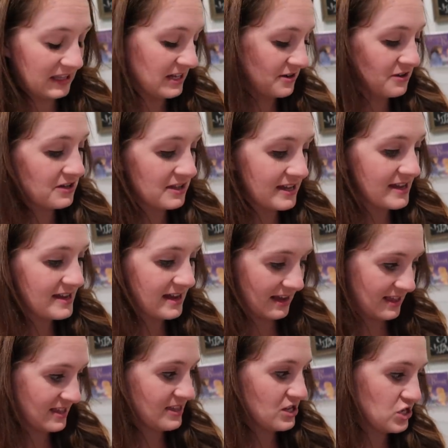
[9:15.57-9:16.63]
literally
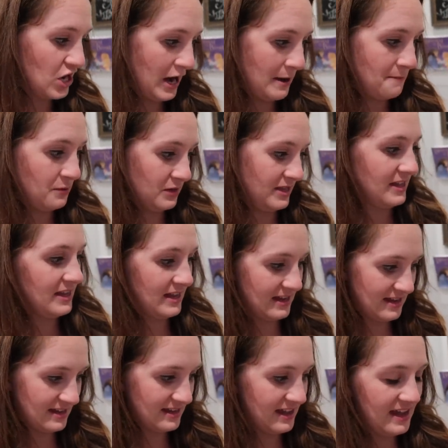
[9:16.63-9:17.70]
gets the chair, puts it
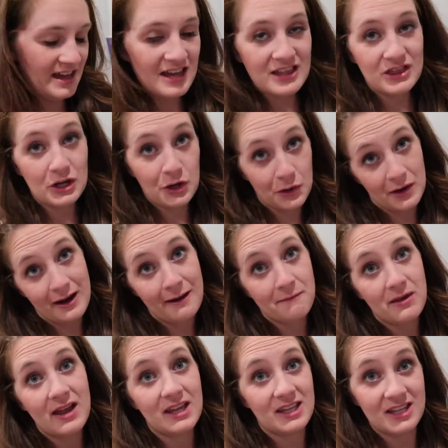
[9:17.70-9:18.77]
in the
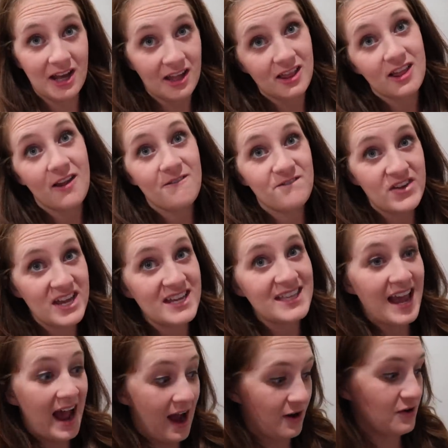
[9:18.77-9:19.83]
crib, and gets
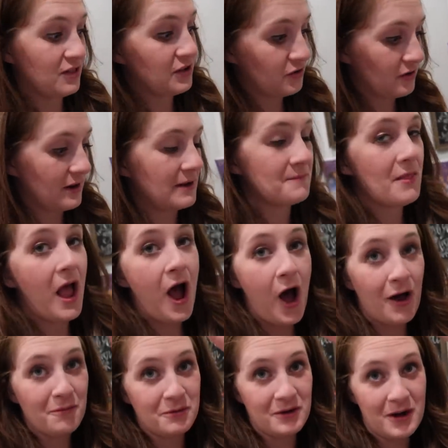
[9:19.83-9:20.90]
Finn out of the crib.
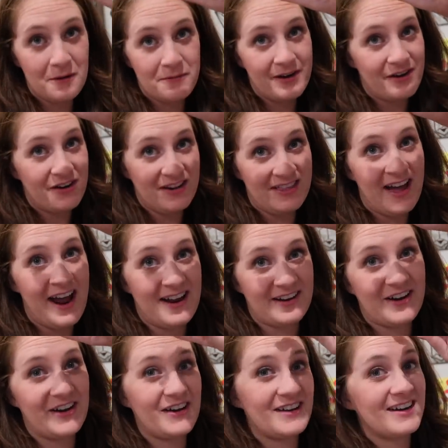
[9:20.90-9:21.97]
I'll put it up here in the
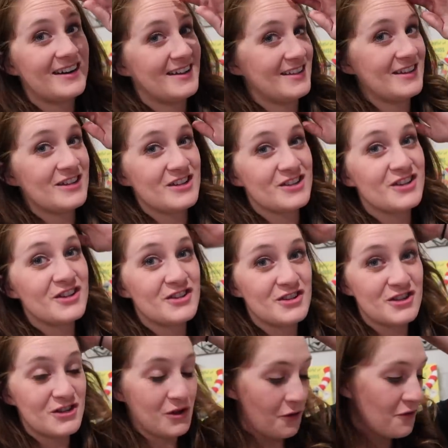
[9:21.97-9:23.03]
iCard because it is
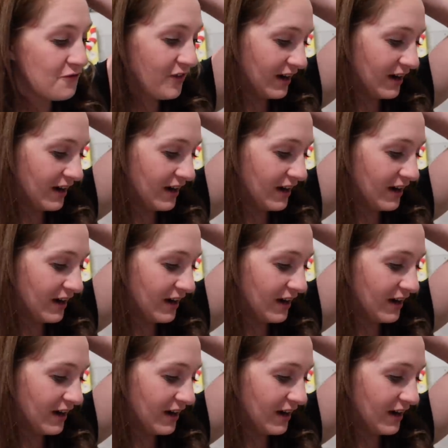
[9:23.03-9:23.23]
so